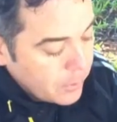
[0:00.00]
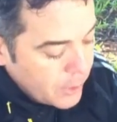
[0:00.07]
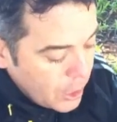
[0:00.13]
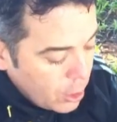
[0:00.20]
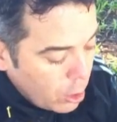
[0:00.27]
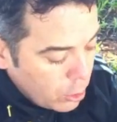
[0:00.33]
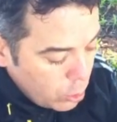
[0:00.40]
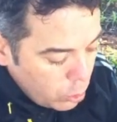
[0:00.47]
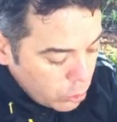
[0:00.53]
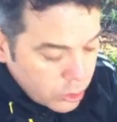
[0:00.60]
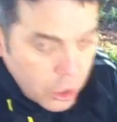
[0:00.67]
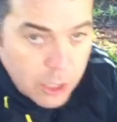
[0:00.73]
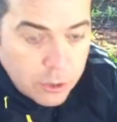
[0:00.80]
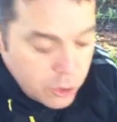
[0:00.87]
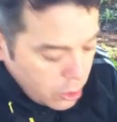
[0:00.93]
Then I'll
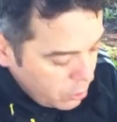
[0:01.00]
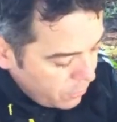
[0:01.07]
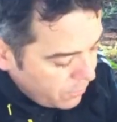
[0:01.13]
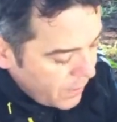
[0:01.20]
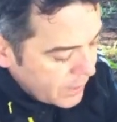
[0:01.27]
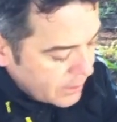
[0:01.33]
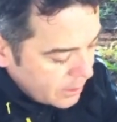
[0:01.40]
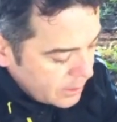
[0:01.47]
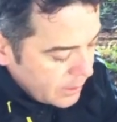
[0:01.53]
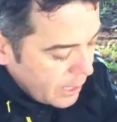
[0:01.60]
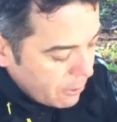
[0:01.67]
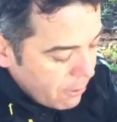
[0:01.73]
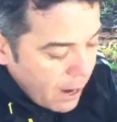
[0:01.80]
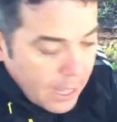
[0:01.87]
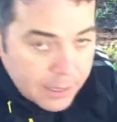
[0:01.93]
also do vastus
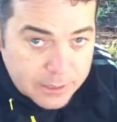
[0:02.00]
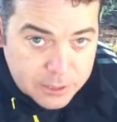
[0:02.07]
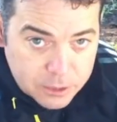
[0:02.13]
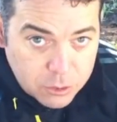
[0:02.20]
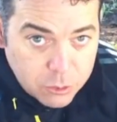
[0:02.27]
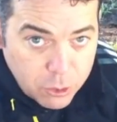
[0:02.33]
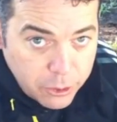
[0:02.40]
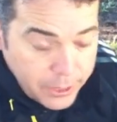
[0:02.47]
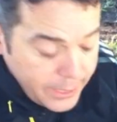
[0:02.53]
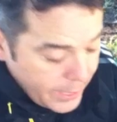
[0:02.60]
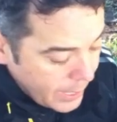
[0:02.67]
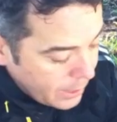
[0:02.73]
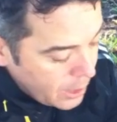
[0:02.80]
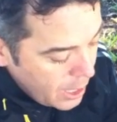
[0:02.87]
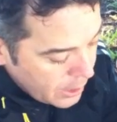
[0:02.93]
lateralis through
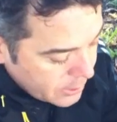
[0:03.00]
here.